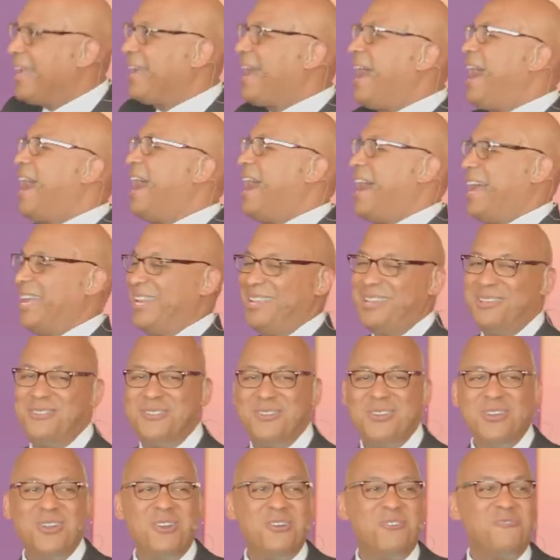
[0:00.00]
God
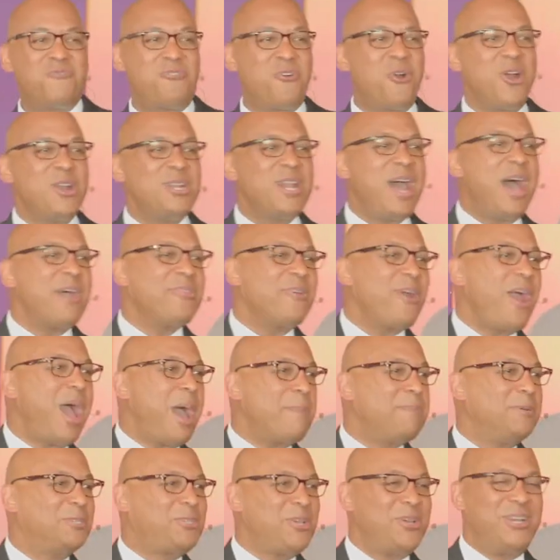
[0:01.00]
for another
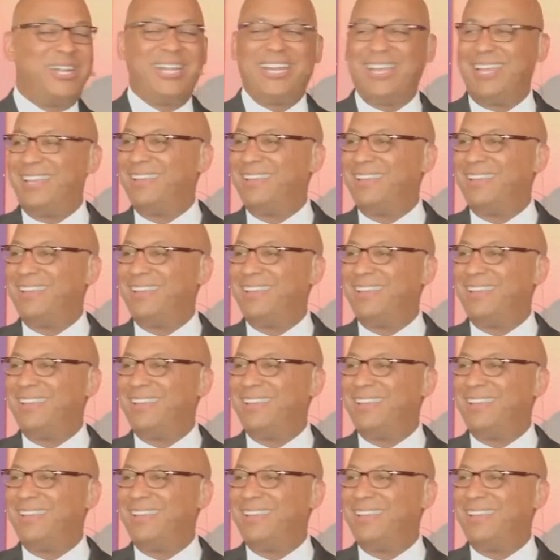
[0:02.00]
opportunity.